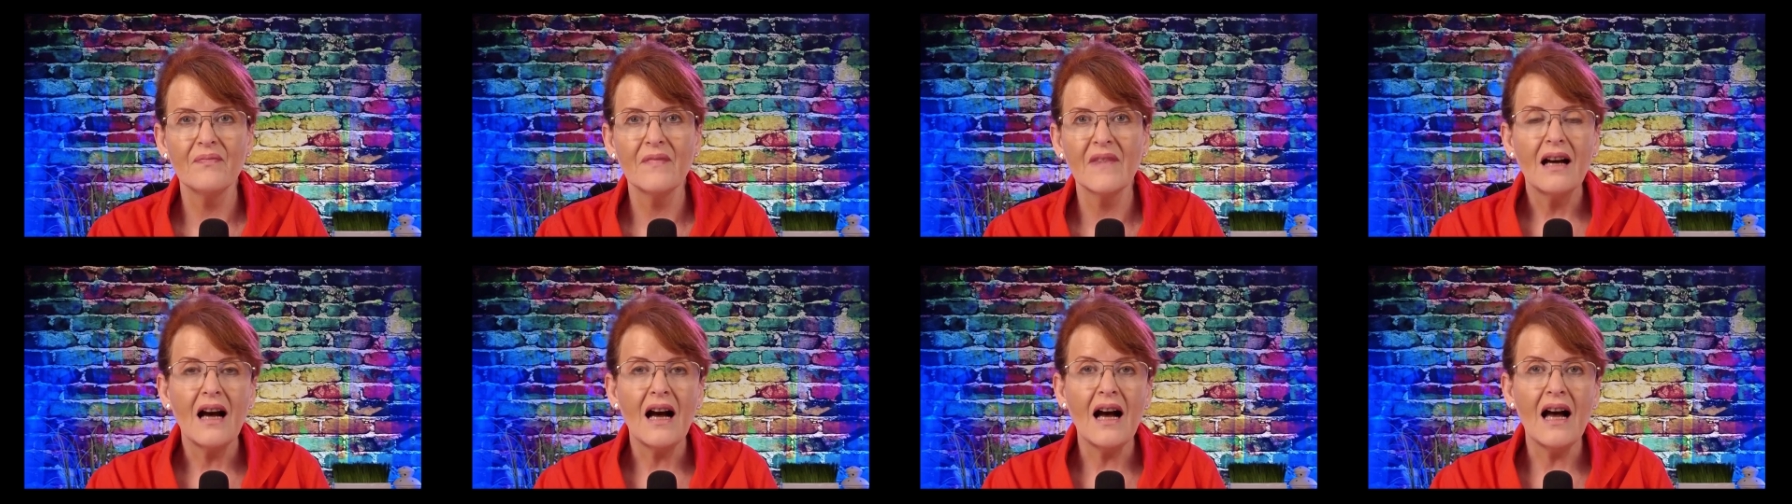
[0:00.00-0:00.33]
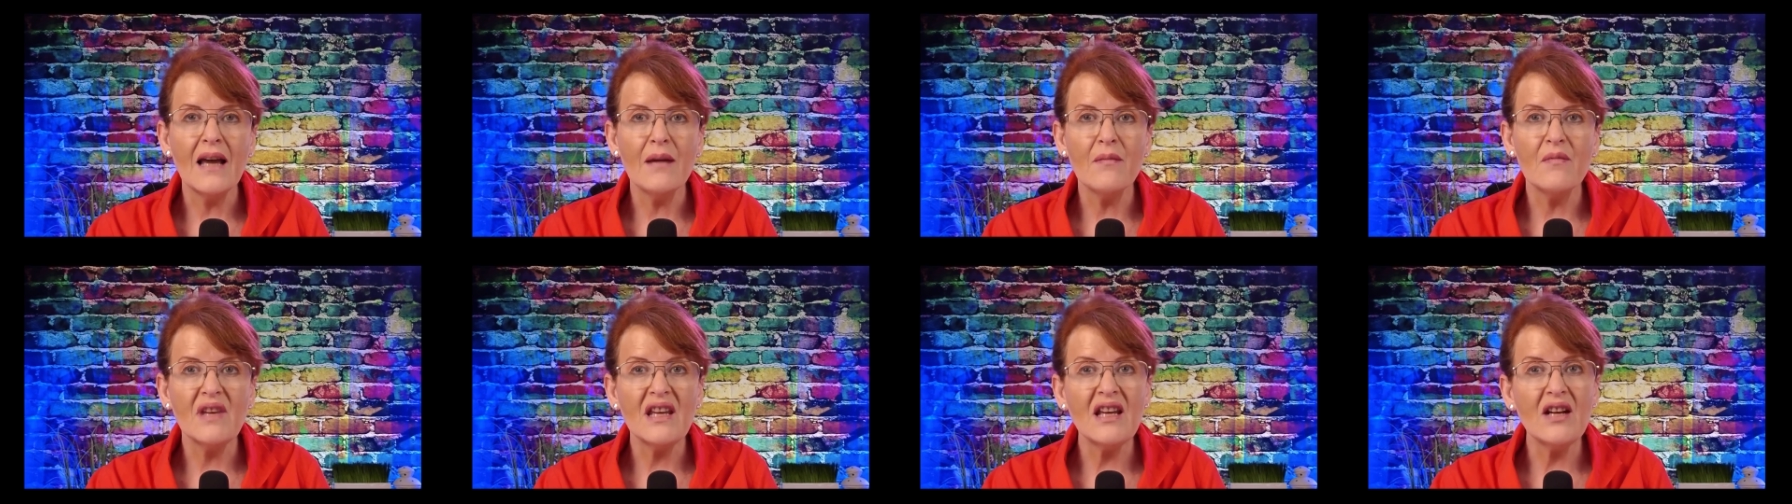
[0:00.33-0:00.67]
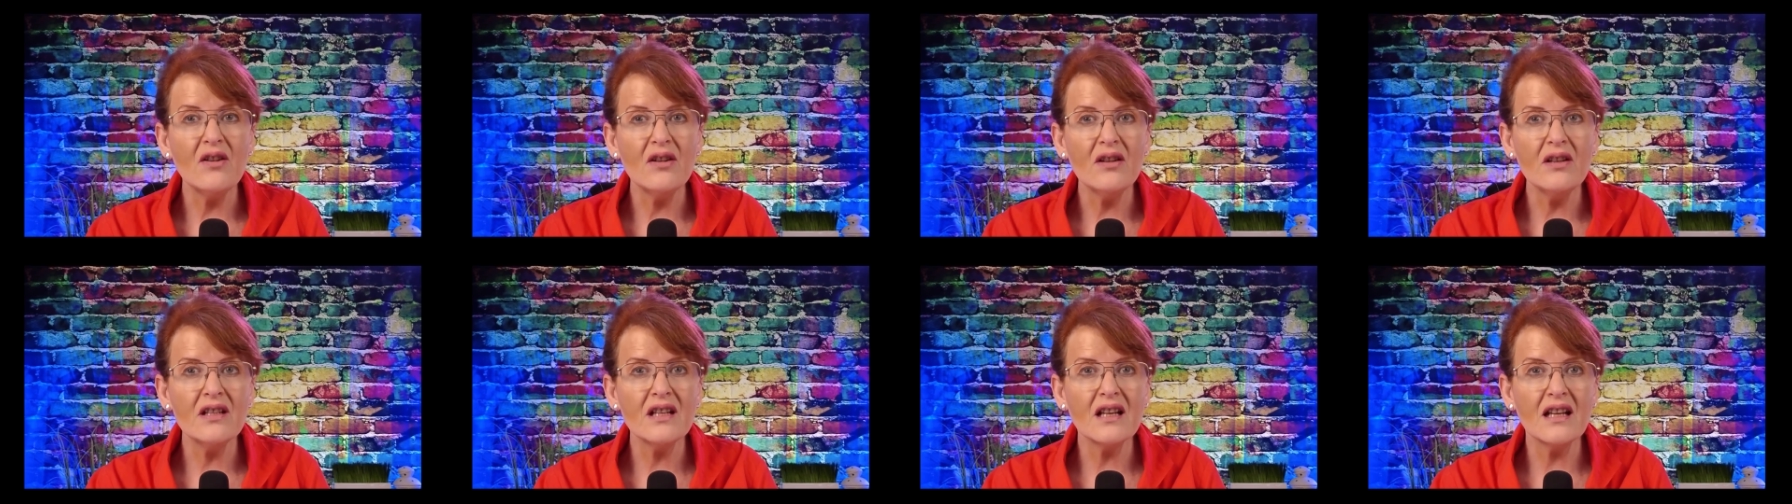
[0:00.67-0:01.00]
I am
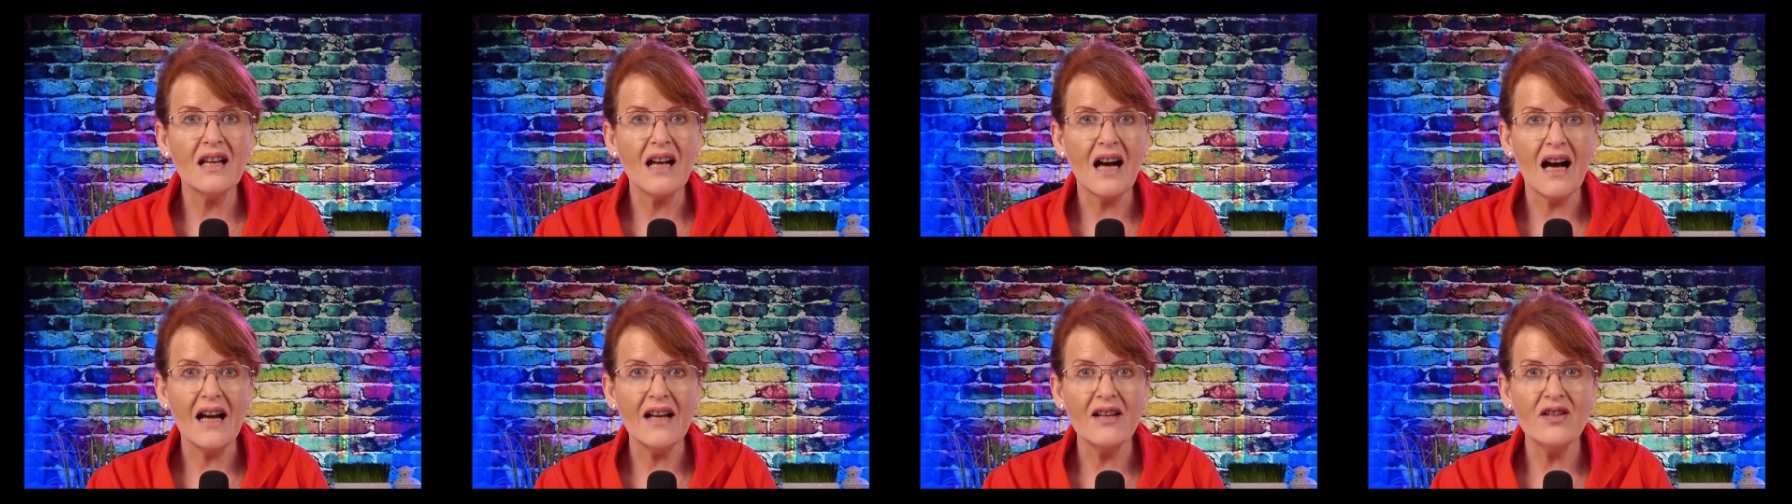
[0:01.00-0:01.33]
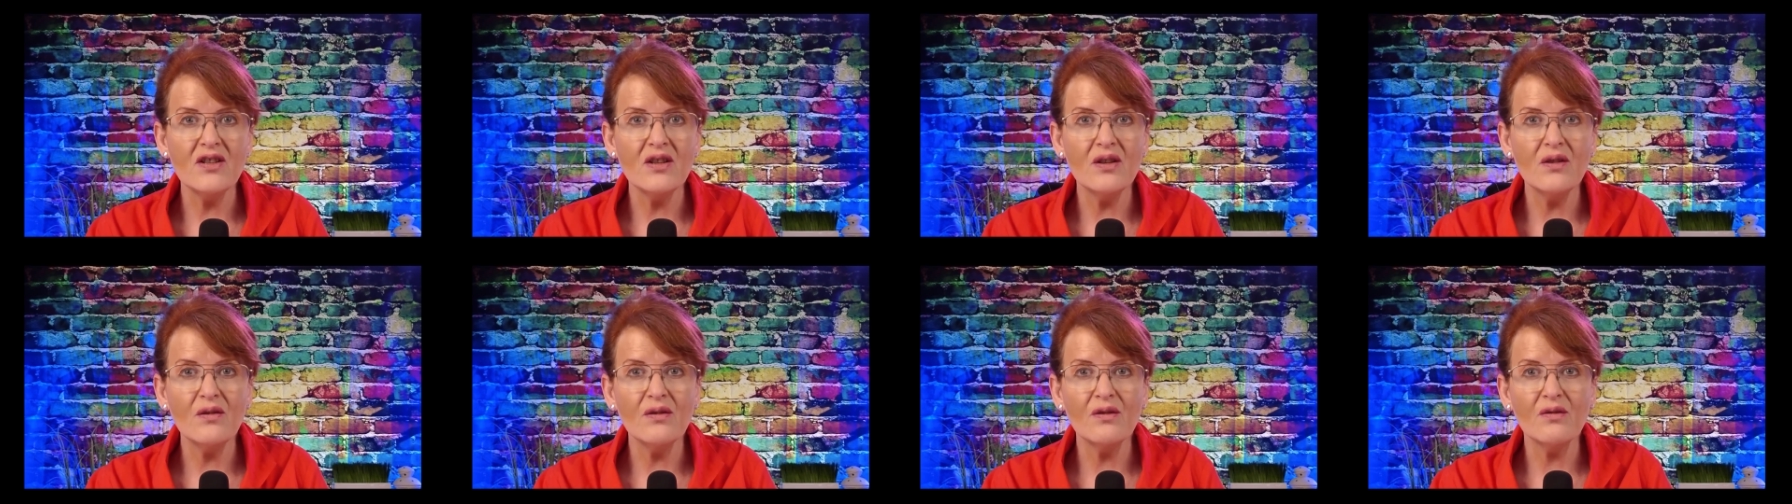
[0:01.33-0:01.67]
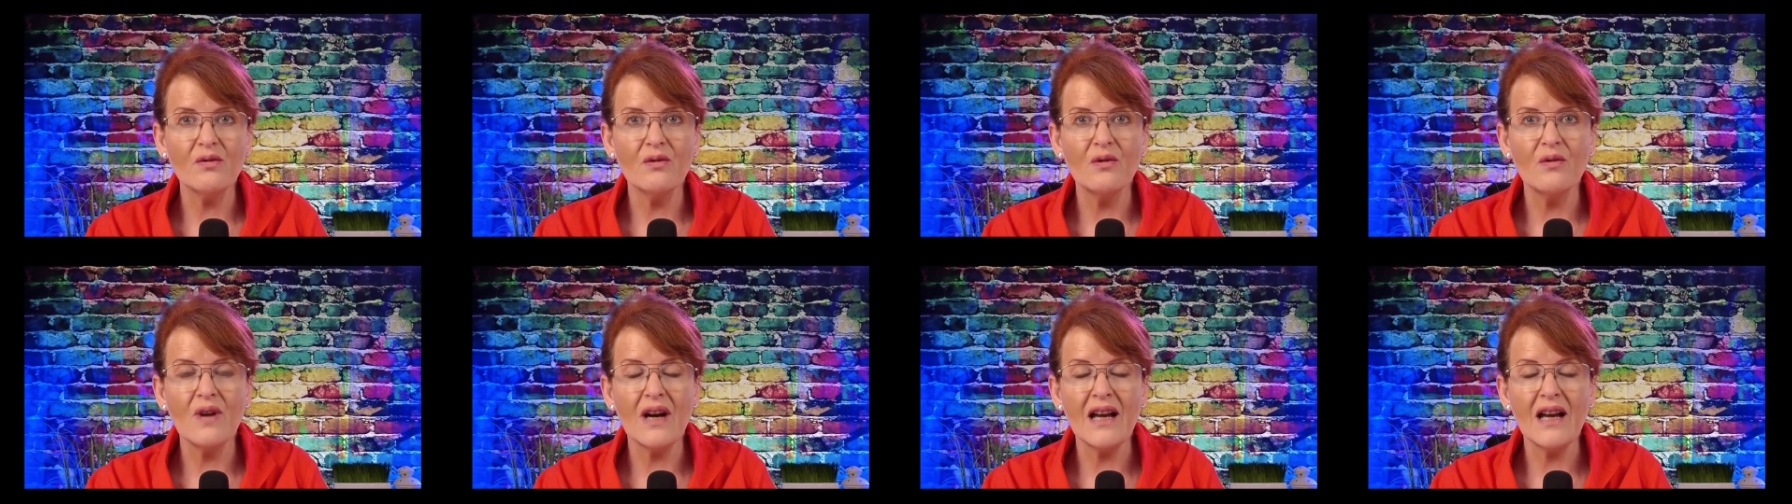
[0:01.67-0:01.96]
here to guide you through